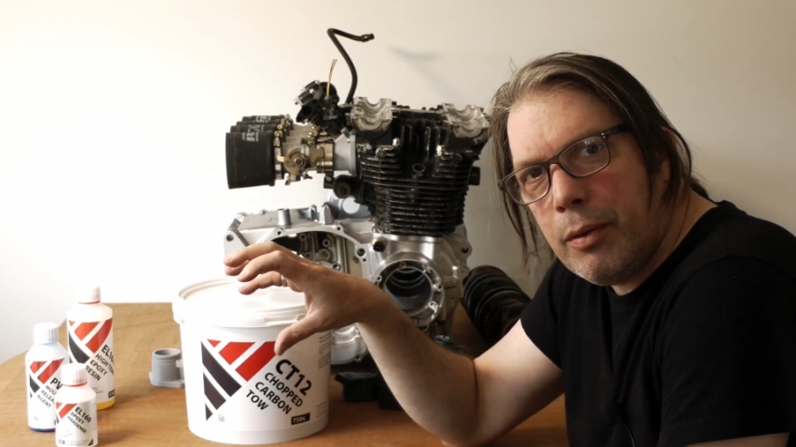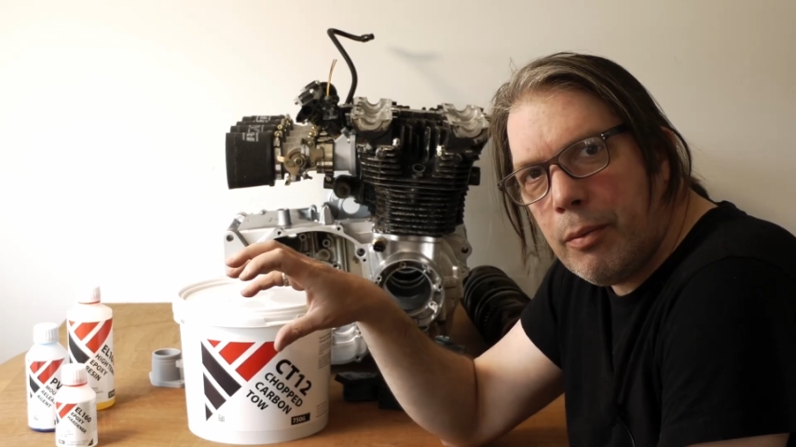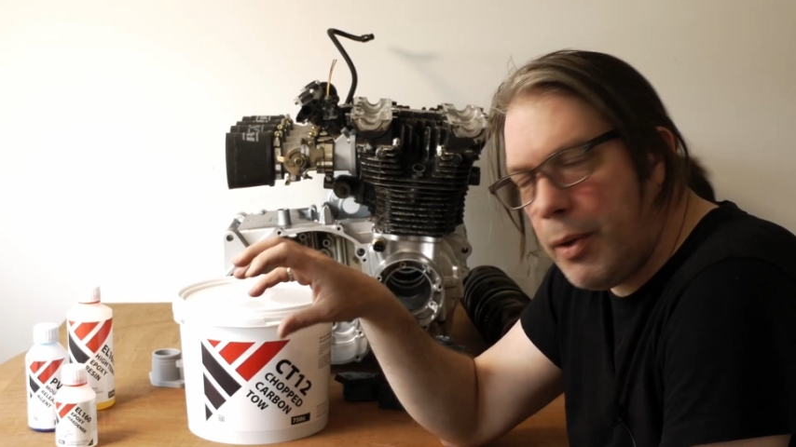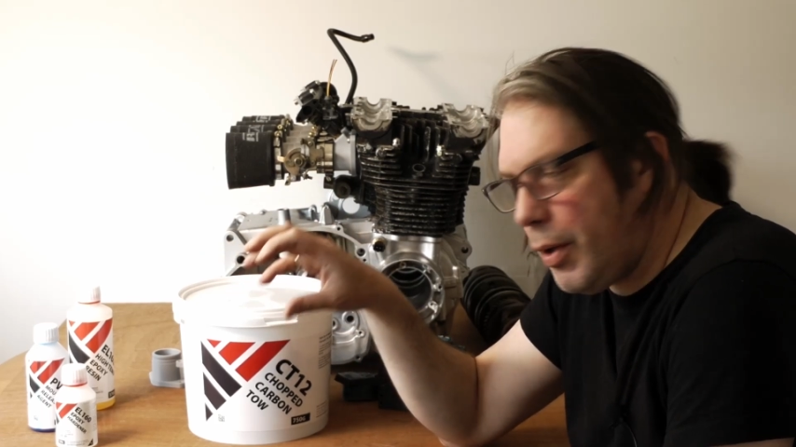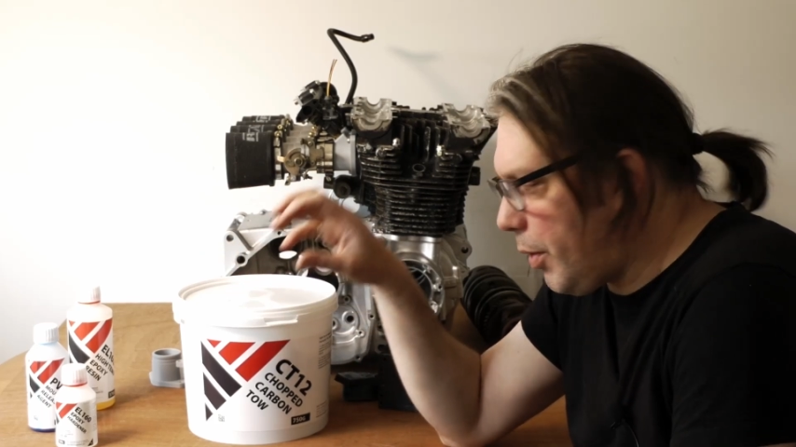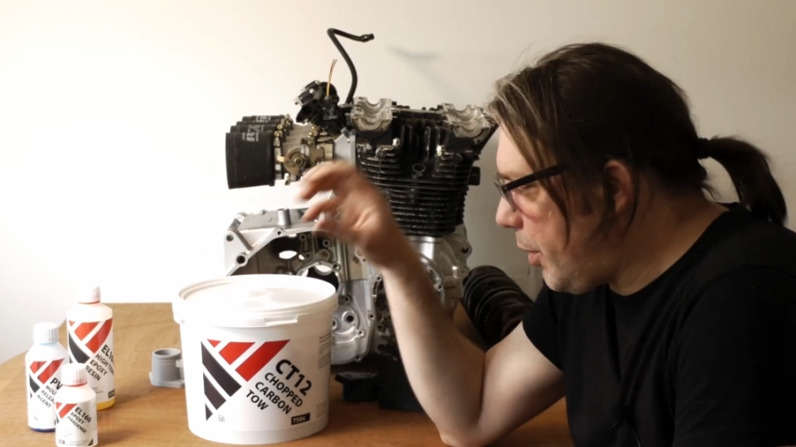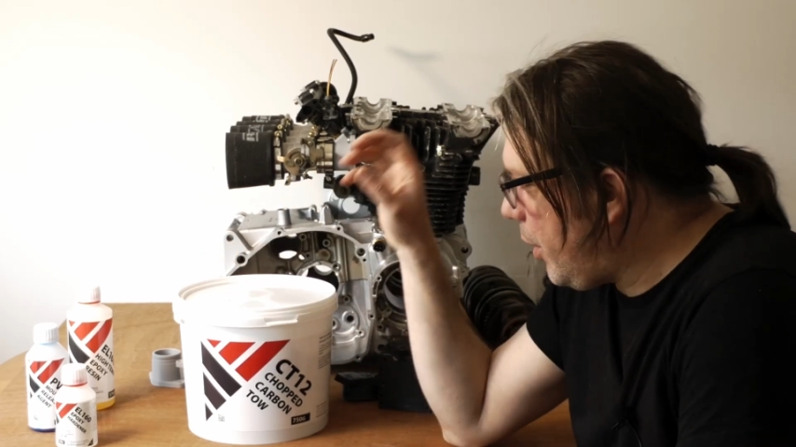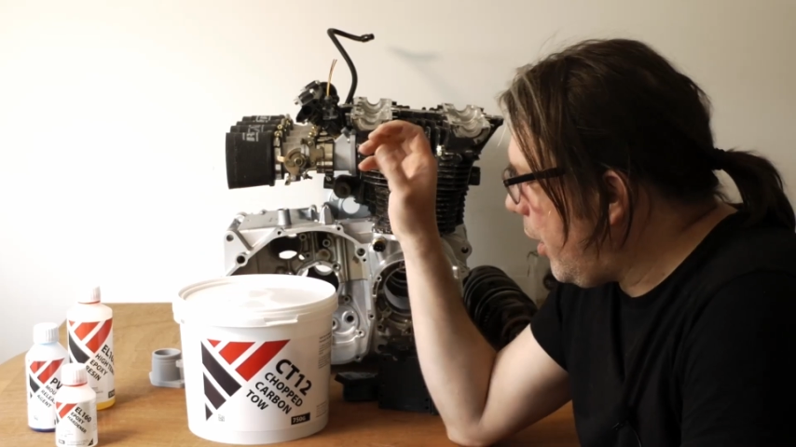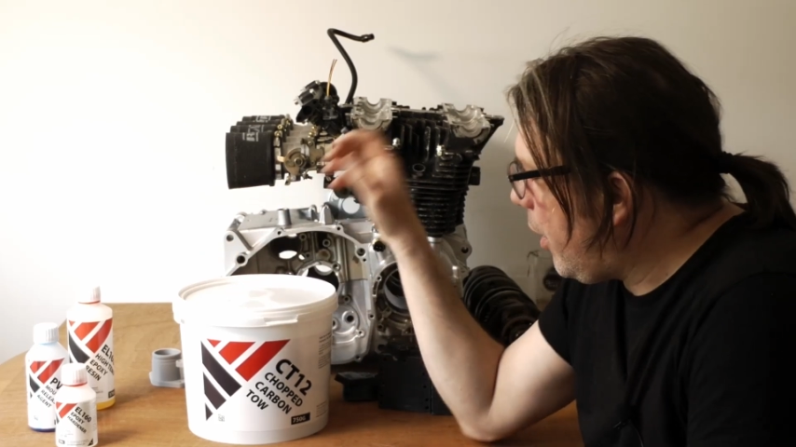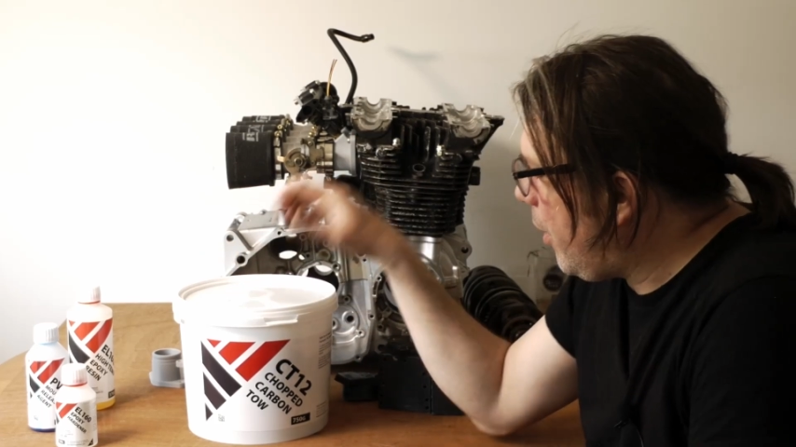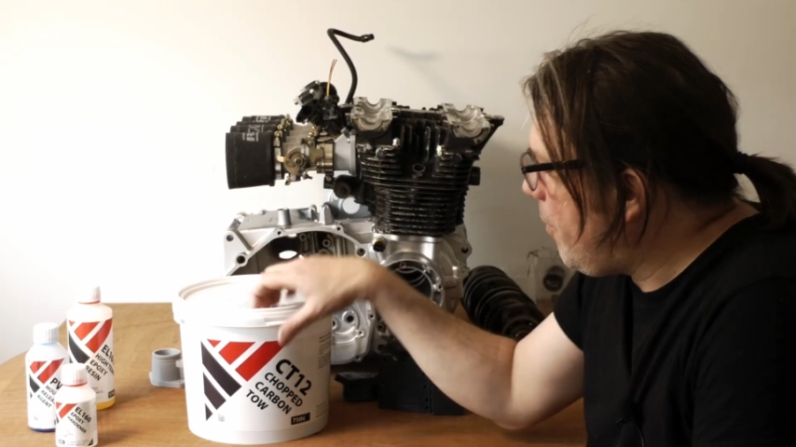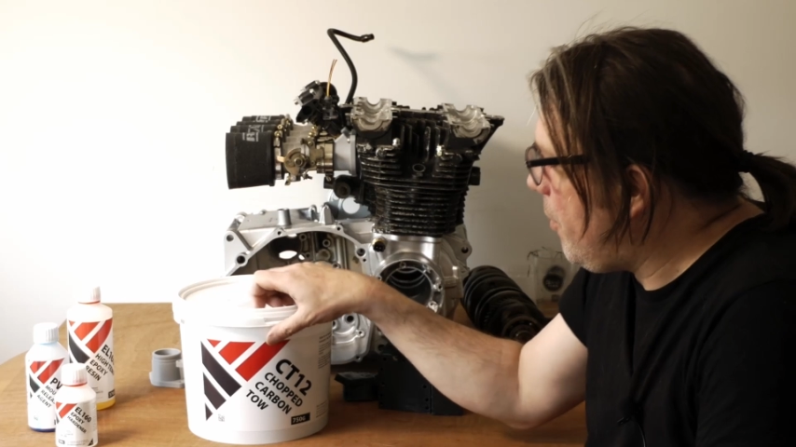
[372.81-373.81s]
with
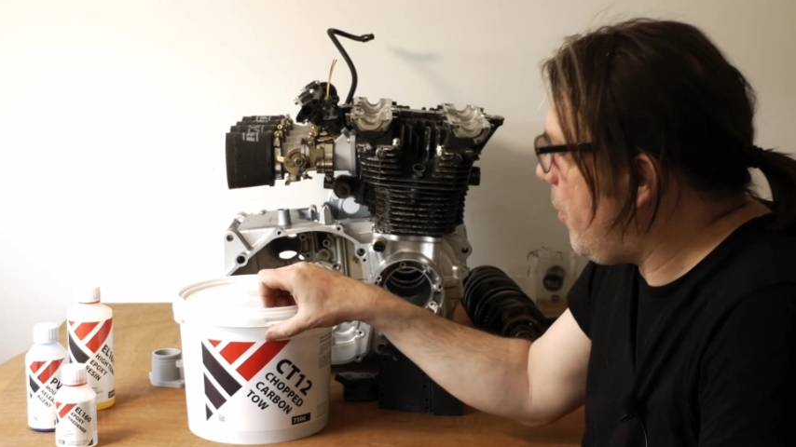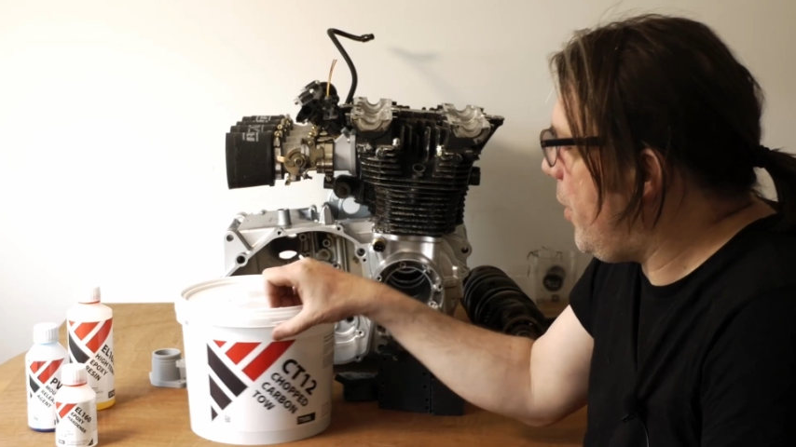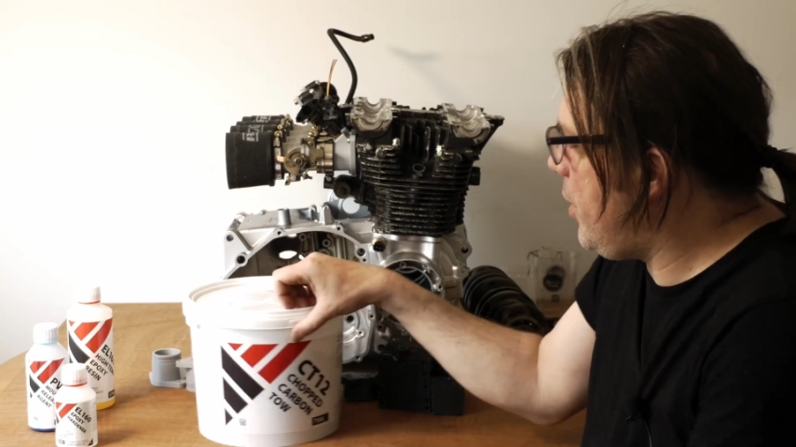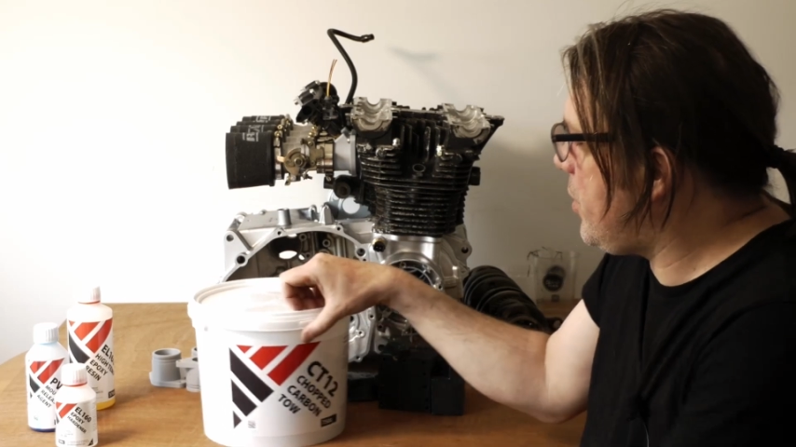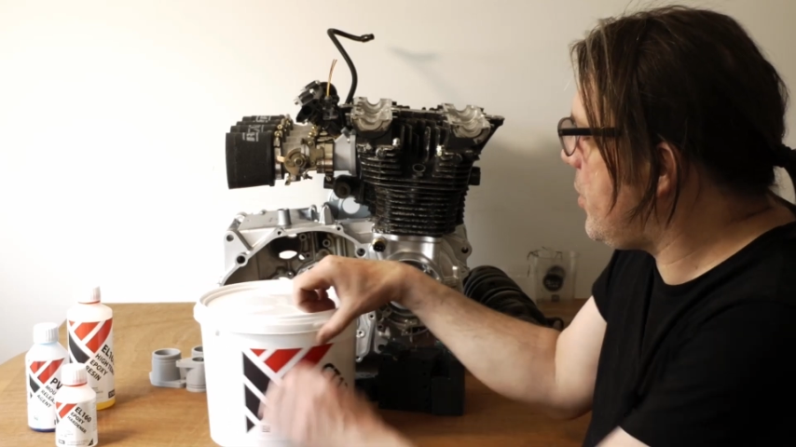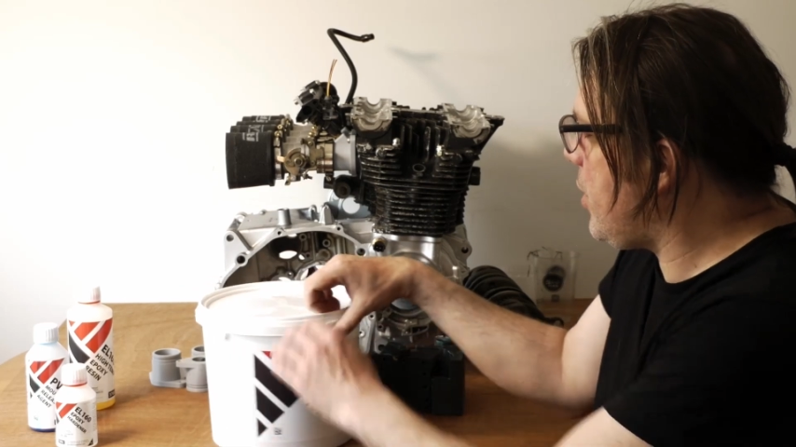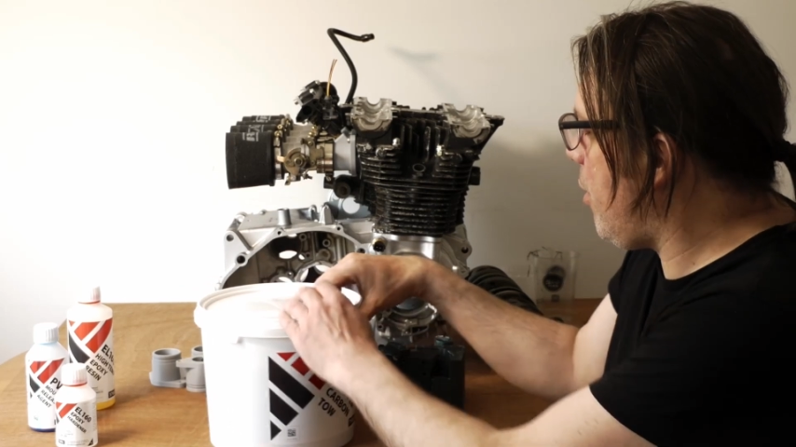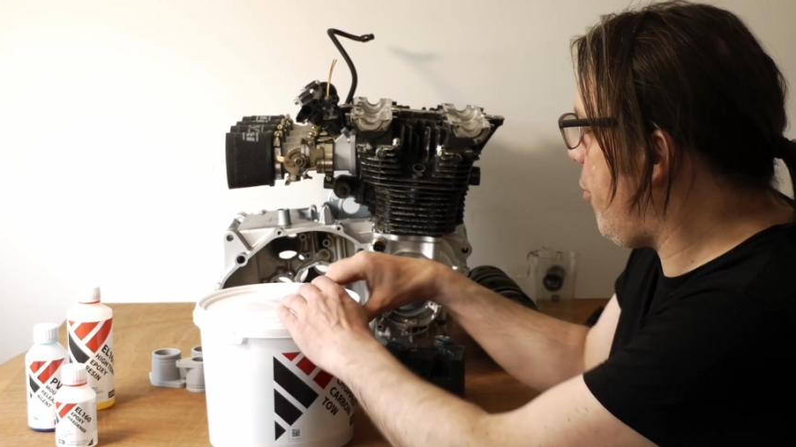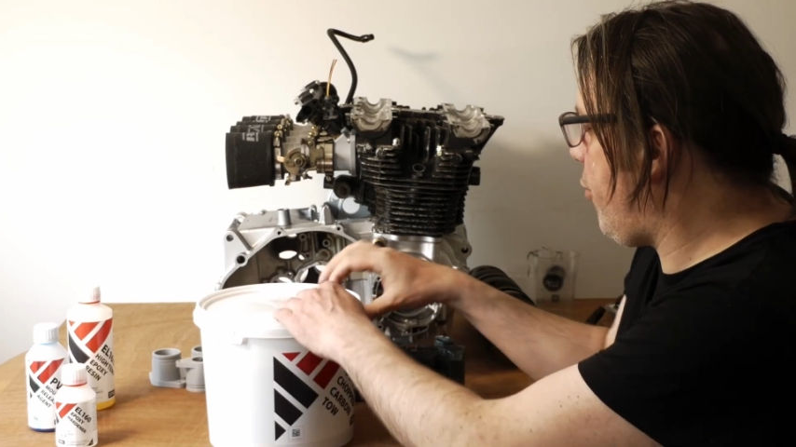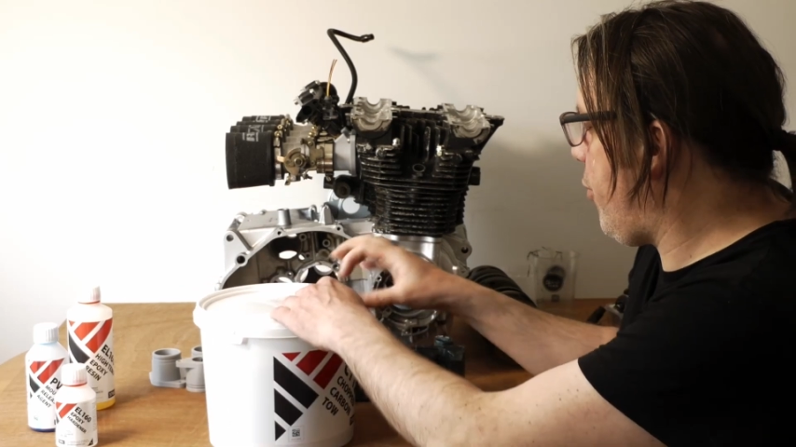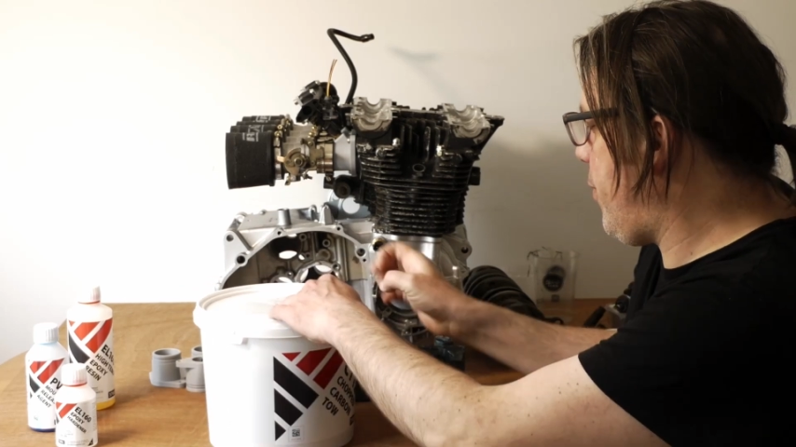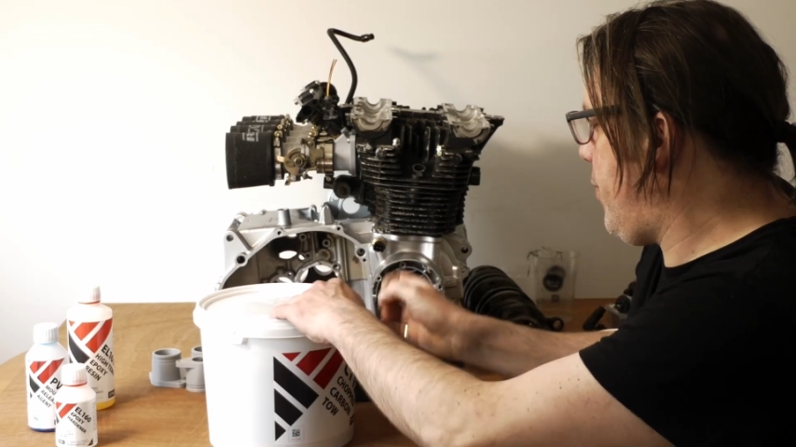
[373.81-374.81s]
this
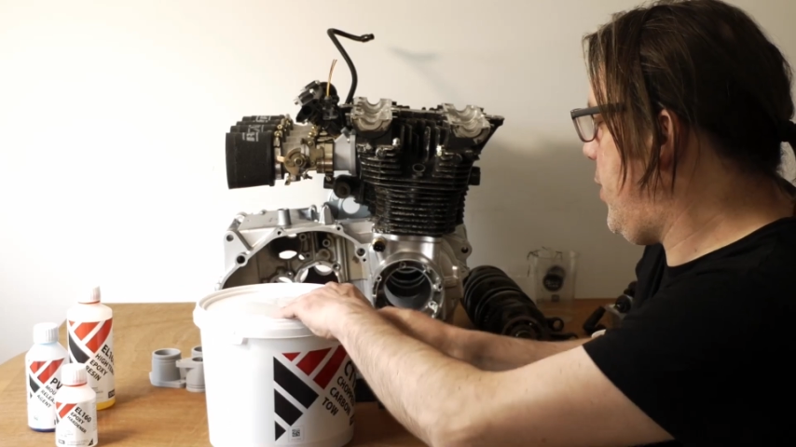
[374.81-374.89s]
stuff.